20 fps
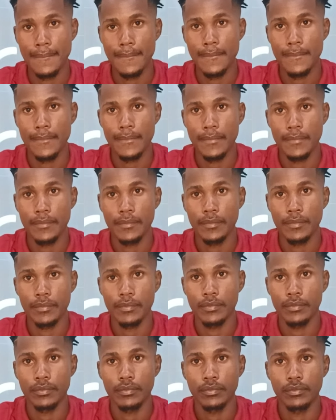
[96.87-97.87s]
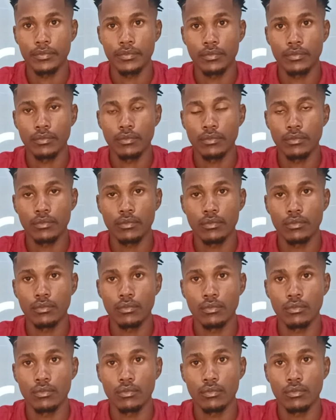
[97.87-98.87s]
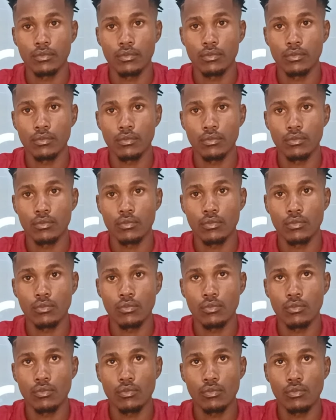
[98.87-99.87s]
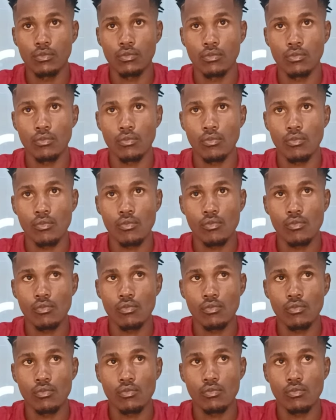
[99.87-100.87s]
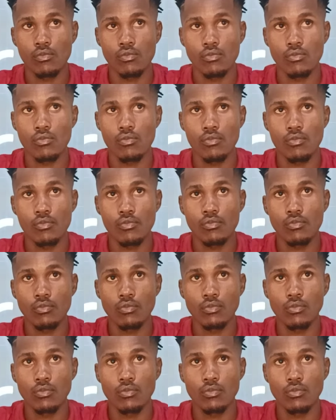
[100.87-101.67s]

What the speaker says: (silent)